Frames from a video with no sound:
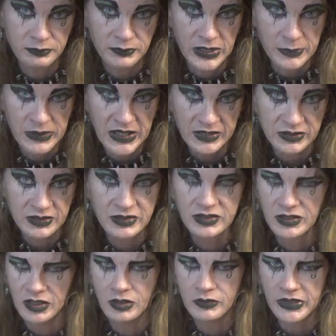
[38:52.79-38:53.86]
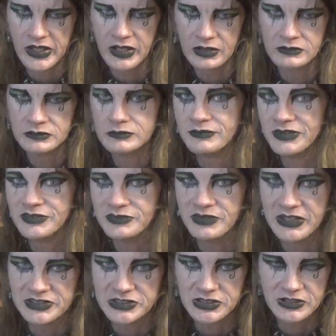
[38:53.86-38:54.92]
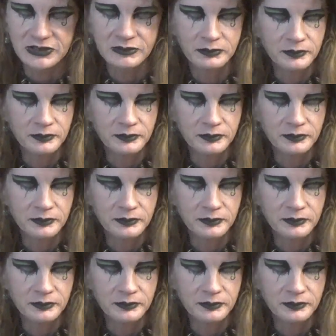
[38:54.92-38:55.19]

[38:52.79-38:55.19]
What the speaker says: my back. Oh yeah, we do that shit.